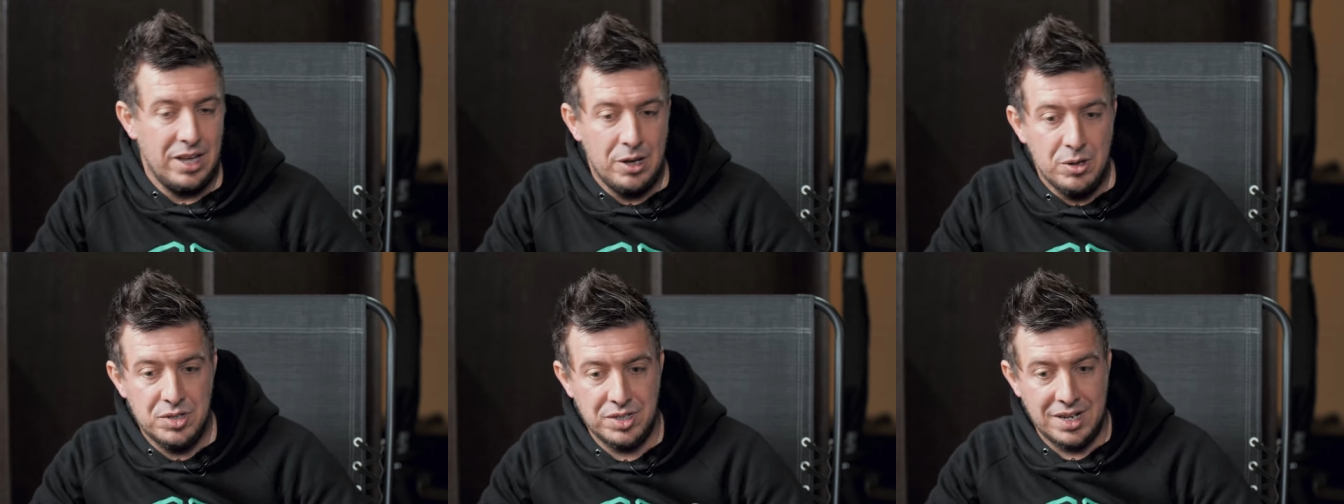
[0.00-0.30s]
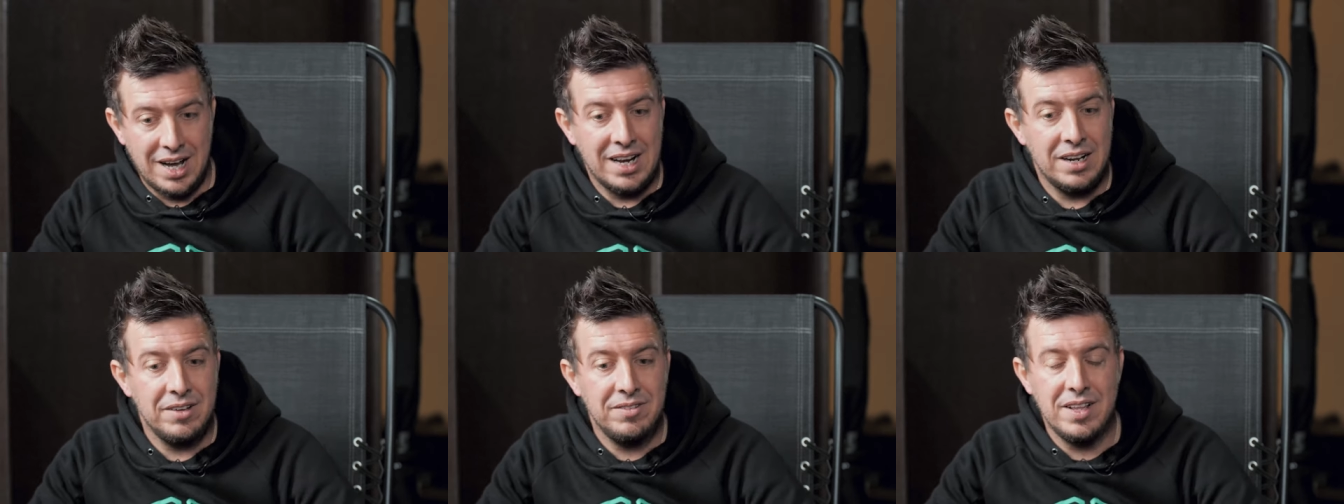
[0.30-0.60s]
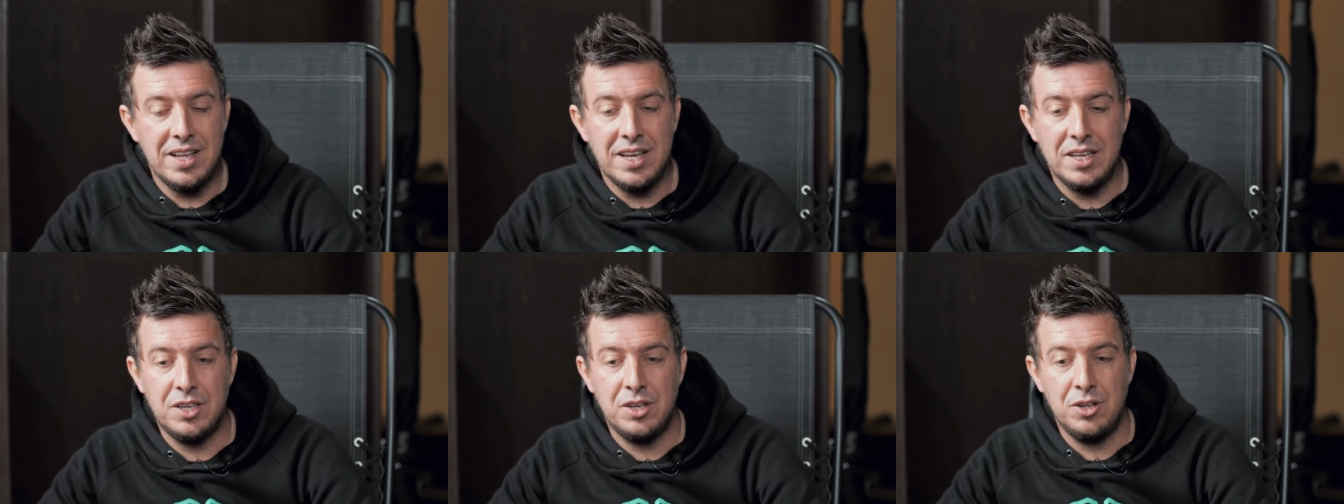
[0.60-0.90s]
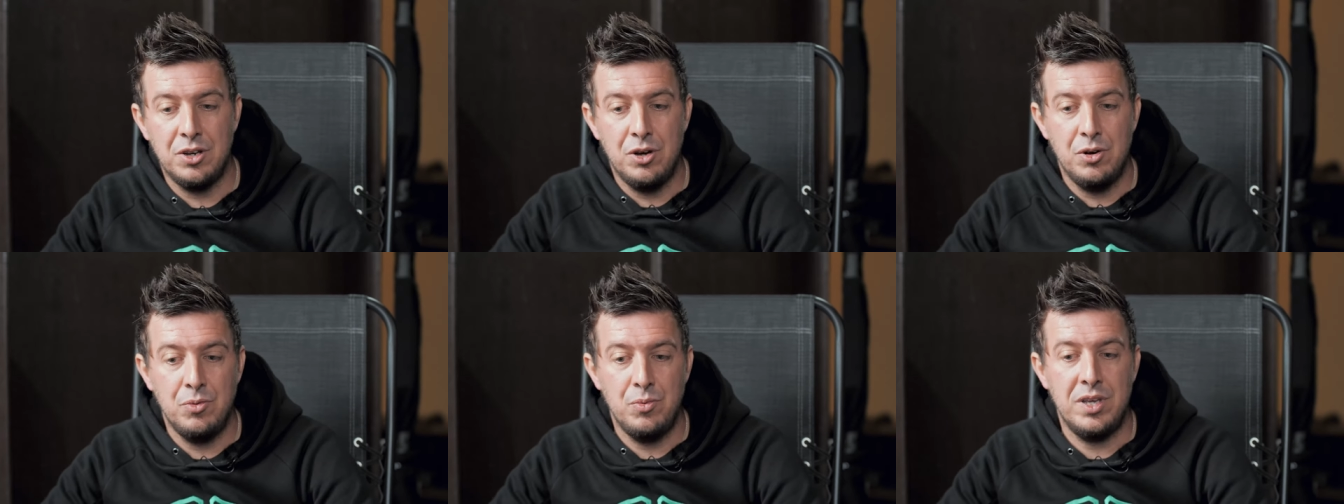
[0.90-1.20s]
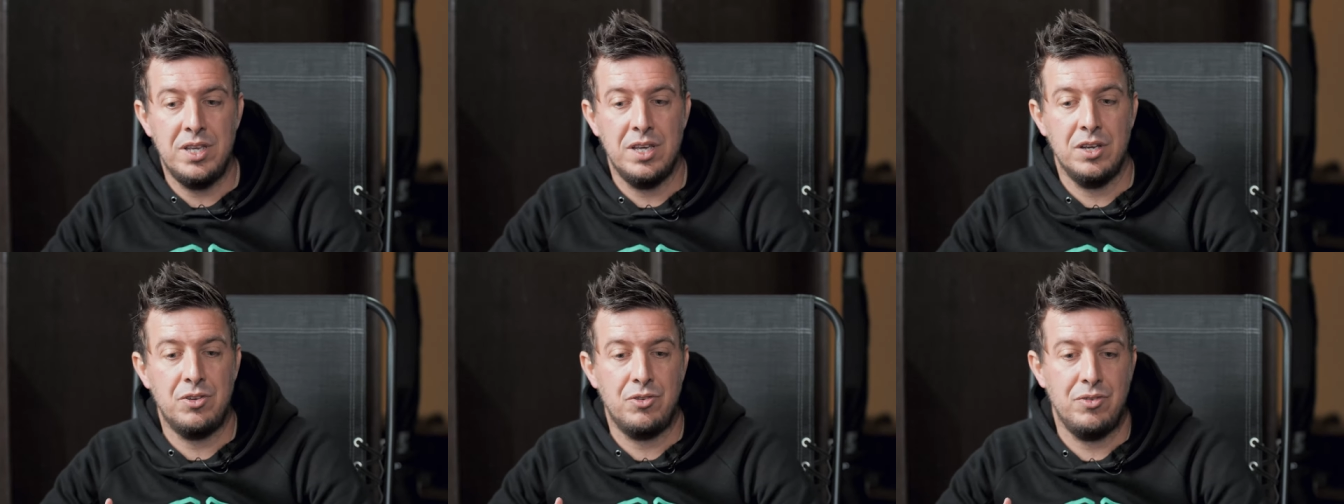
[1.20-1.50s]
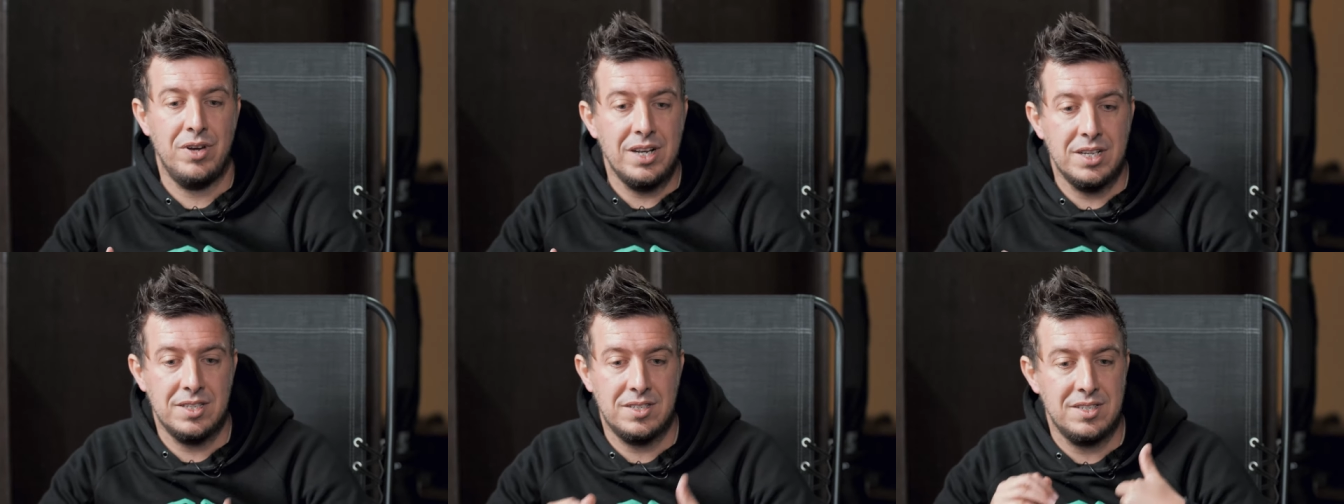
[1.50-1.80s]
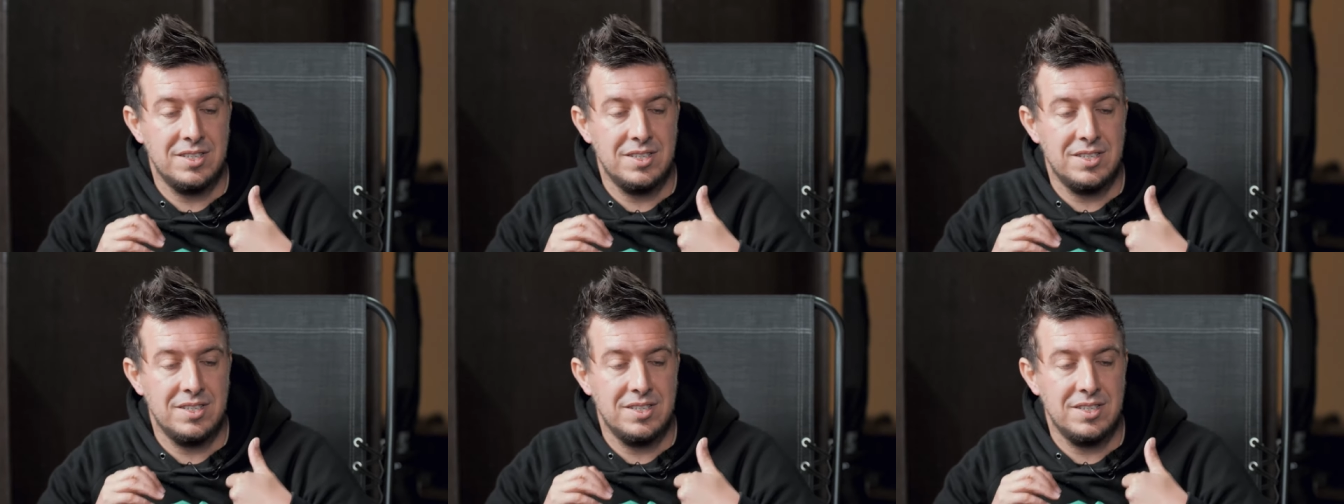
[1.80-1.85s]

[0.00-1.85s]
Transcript: It was kind of like, you know, we can create a